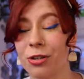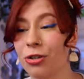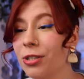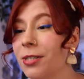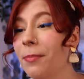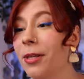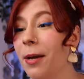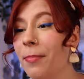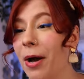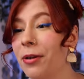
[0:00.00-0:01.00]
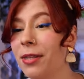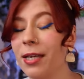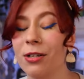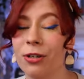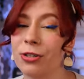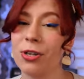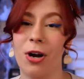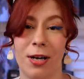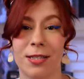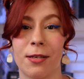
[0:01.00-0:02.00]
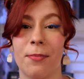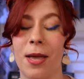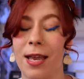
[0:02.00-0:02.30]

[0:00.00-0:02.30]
There's just something about it that looks awesome